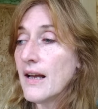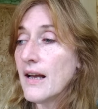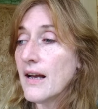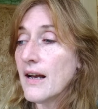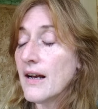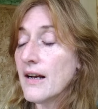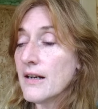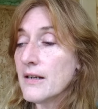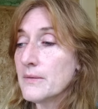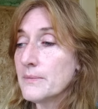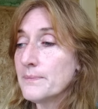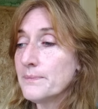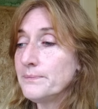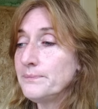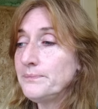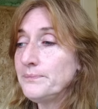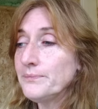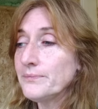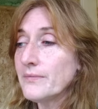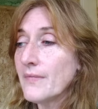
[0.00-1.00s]

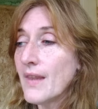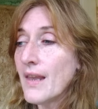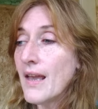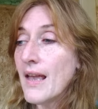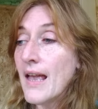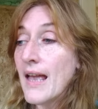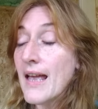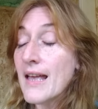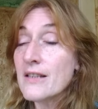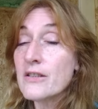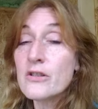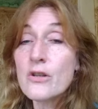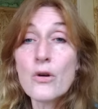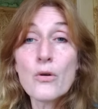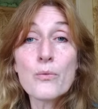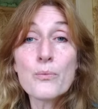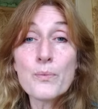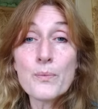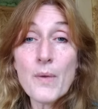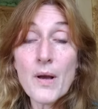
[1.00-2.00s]
Um, And
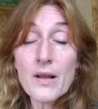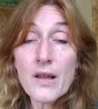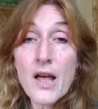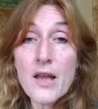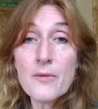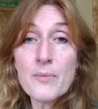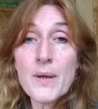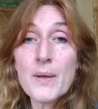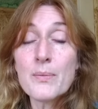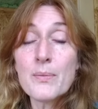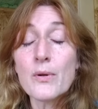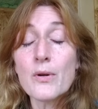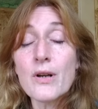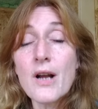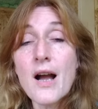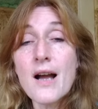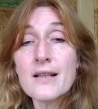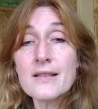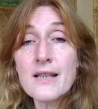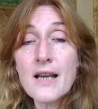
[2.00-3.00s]
so a lot of people are
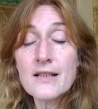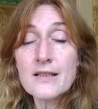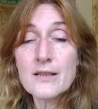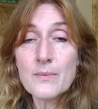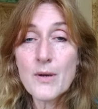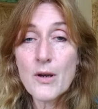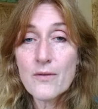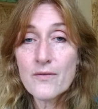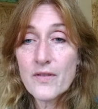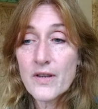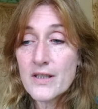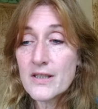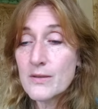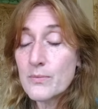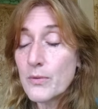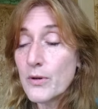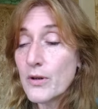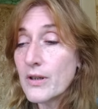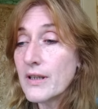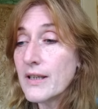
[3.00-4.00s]
contacting me on
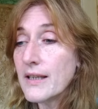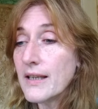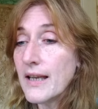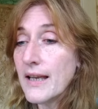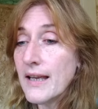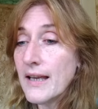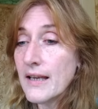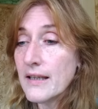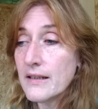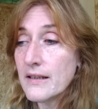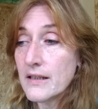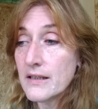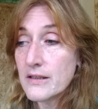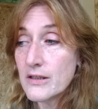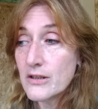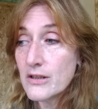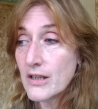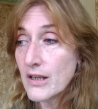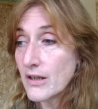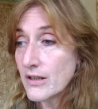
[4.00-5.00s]
Facebook and
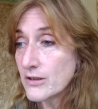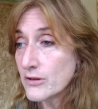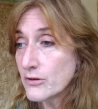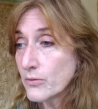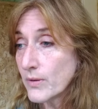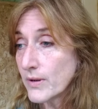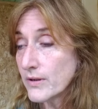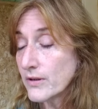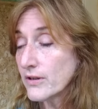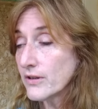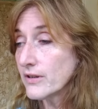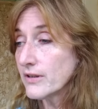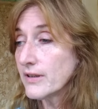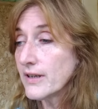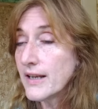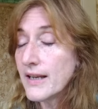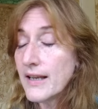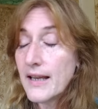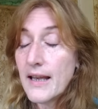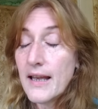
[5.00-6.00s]
on Twitter
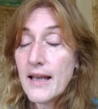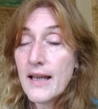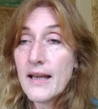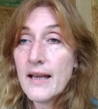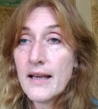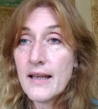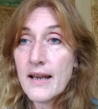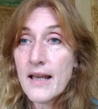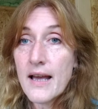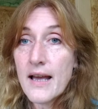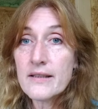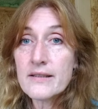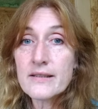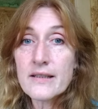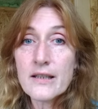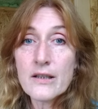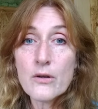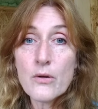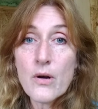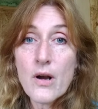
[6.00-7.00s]
and
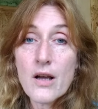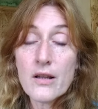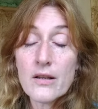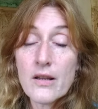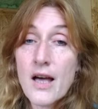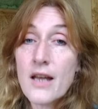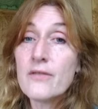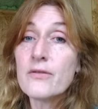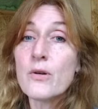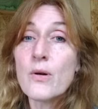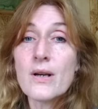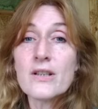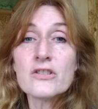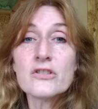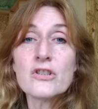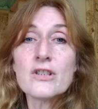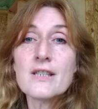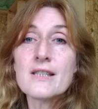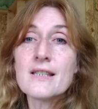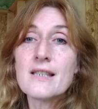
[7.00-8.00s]
asking a lot of
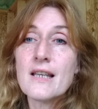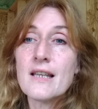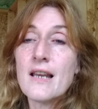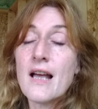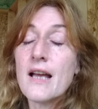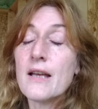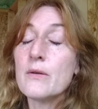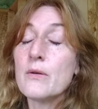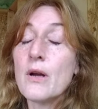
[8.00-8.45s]
questions, and I